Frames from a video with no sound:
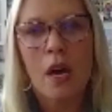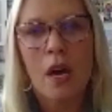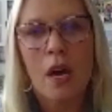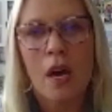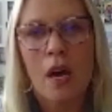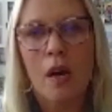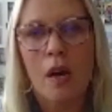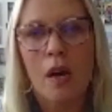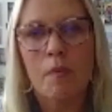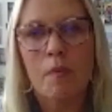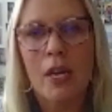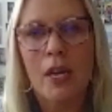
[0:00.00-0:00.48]

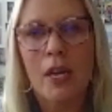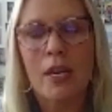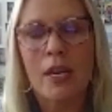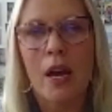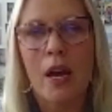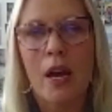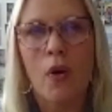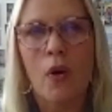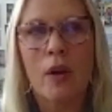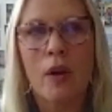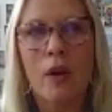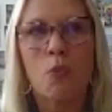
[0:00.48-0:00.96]
and
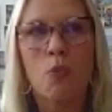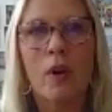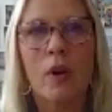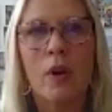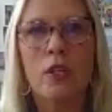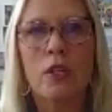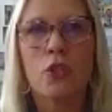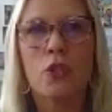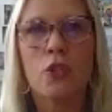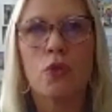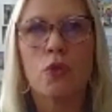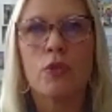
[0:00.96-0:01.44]
how I
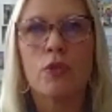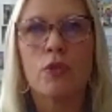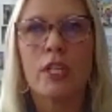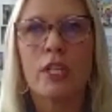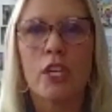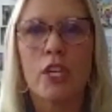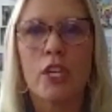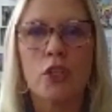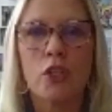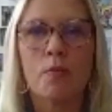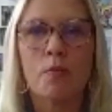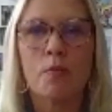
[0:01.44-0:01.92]
want to
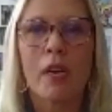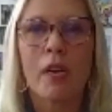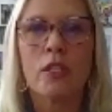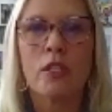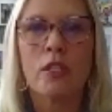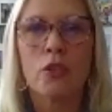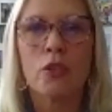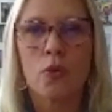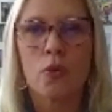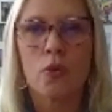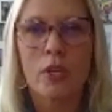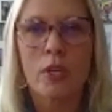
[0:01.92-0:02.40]
teach my
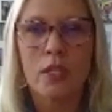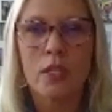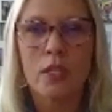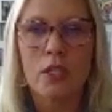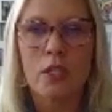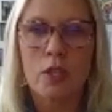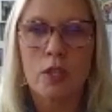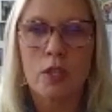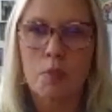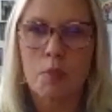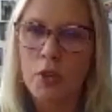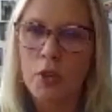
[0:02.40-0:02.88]

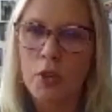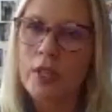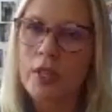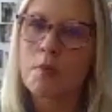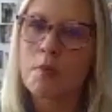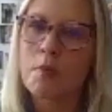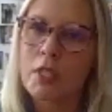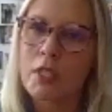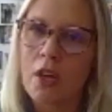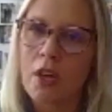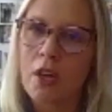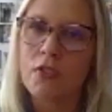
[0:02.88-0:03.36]
students to put
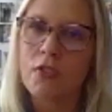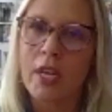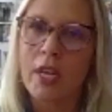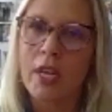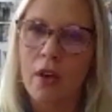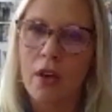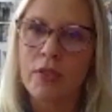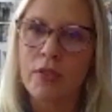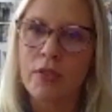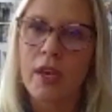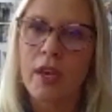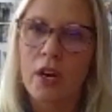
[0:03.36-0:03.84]
themselves
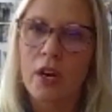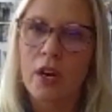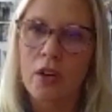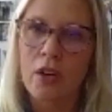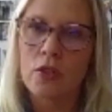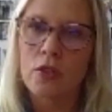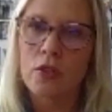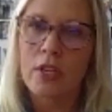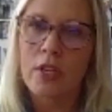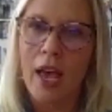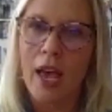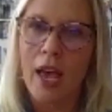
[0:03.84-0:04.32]
out
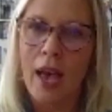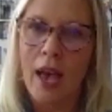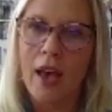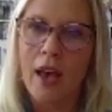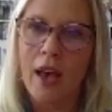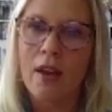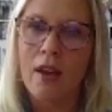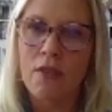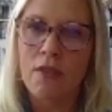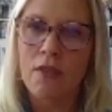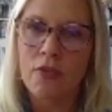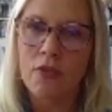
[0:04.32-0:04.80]
there, to
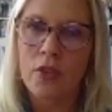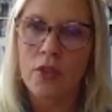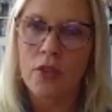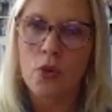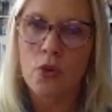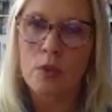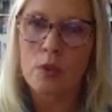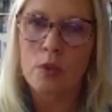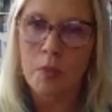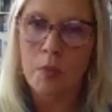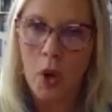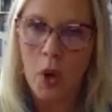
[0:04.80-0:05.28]
have
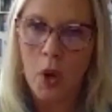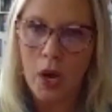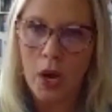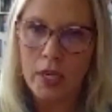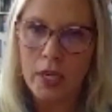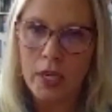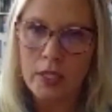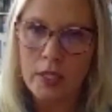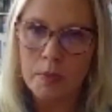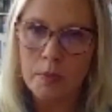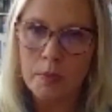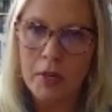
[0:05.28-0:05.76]
those
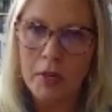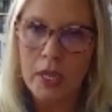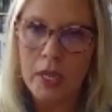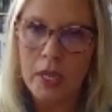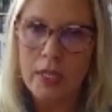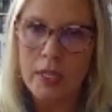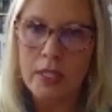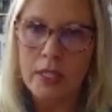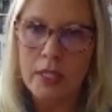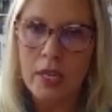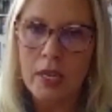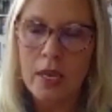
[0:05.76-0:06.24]
bonds,
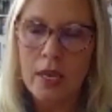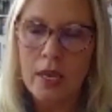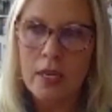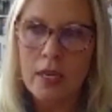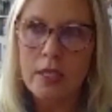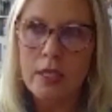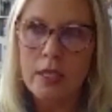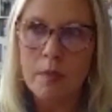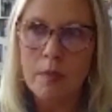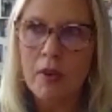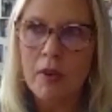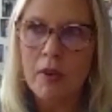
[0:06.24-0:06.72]
because
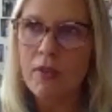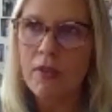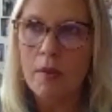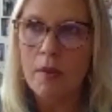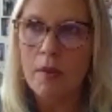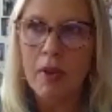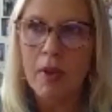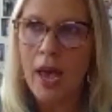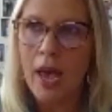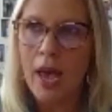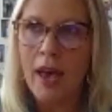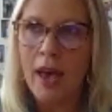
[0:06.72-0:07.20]
some of
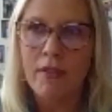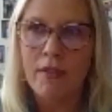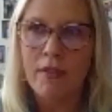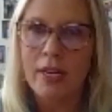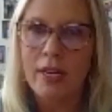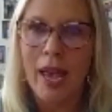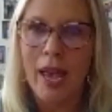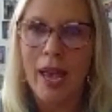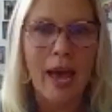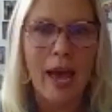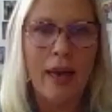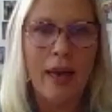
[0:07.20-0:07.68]
them haven't
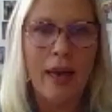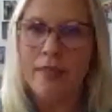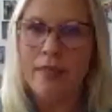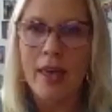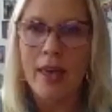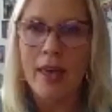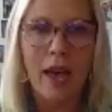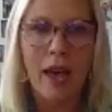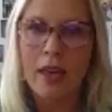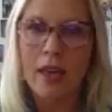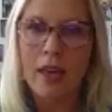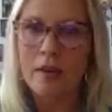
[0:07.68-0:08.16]
had
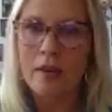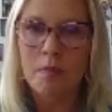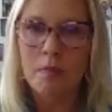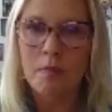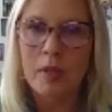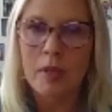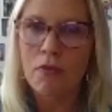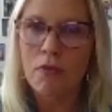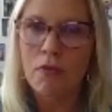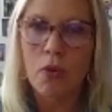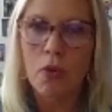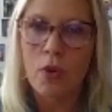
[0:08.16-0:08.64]
that
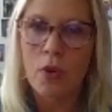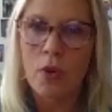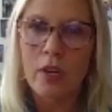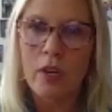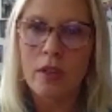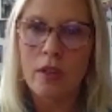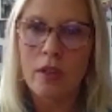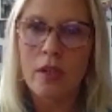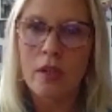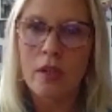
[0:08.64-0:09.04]
before.